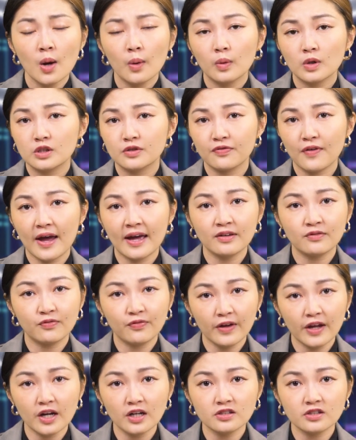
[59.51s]
which fanned
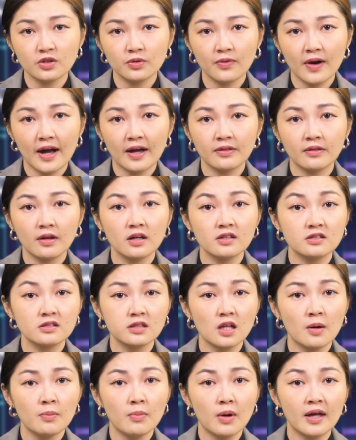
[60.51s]
fears around a
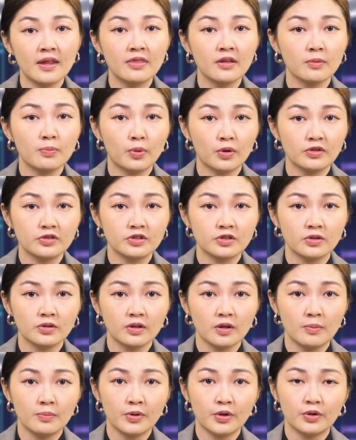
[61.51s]
slump in the personal
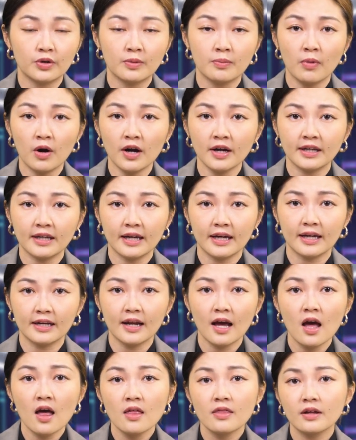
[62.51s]
computer market.